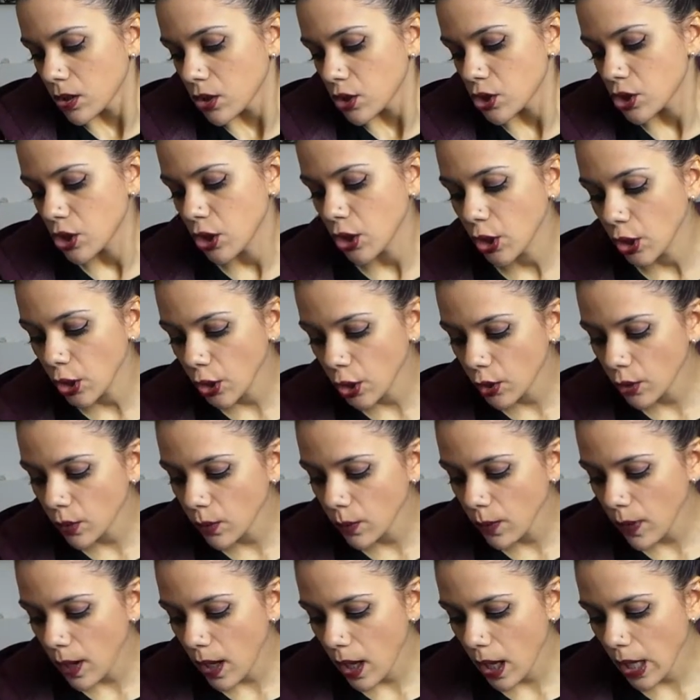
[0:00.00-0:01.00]

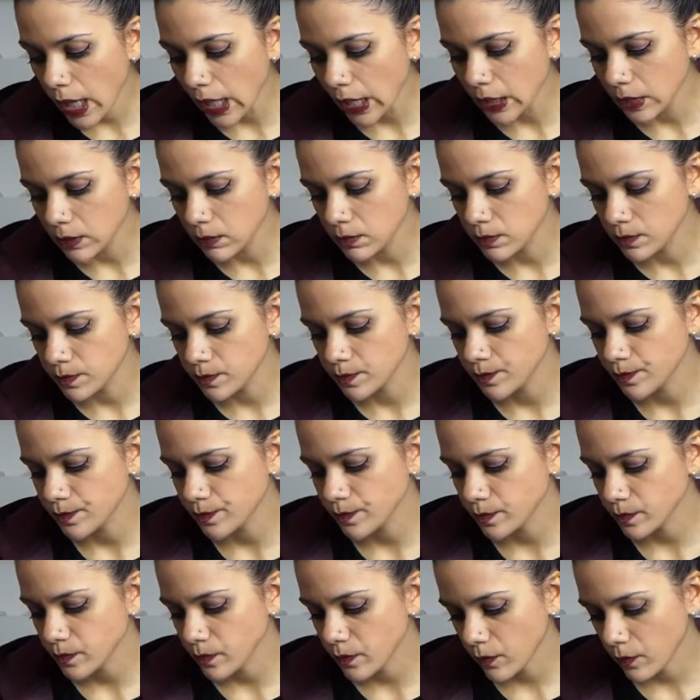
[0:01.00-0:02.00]
two
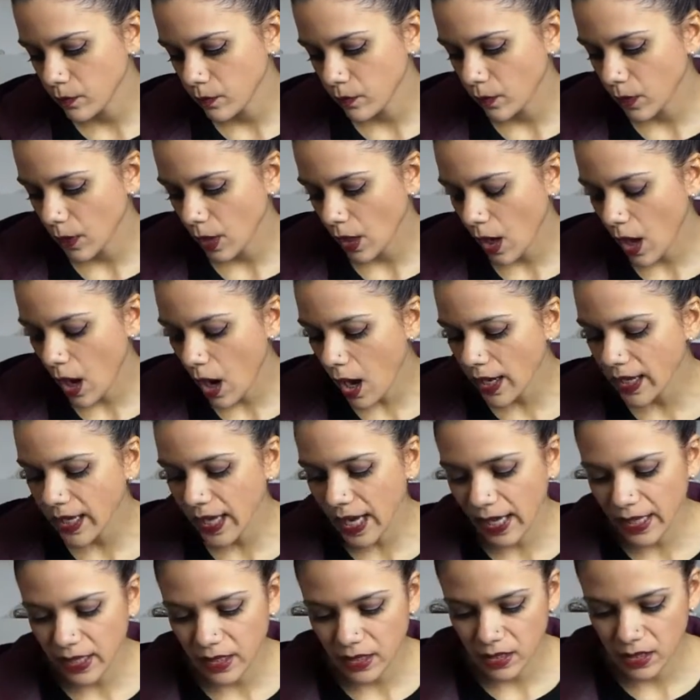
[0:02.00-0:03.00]

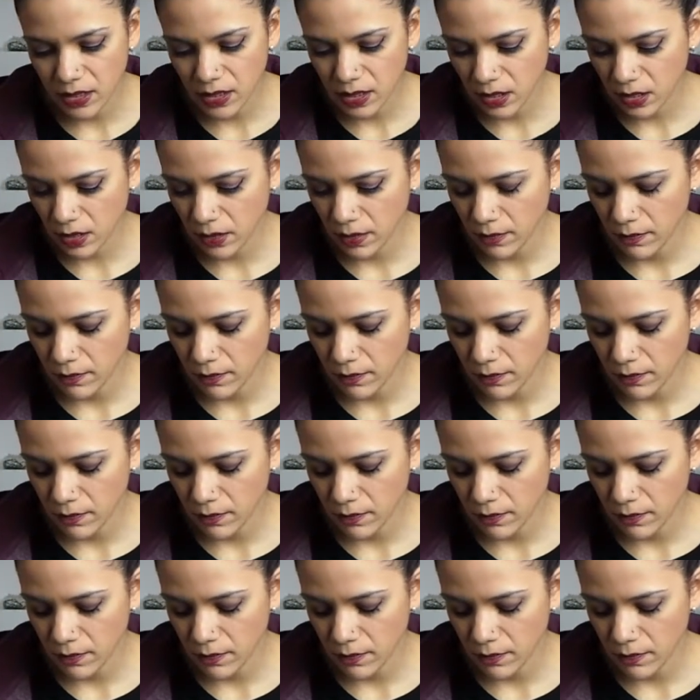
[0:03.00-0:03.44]
high-end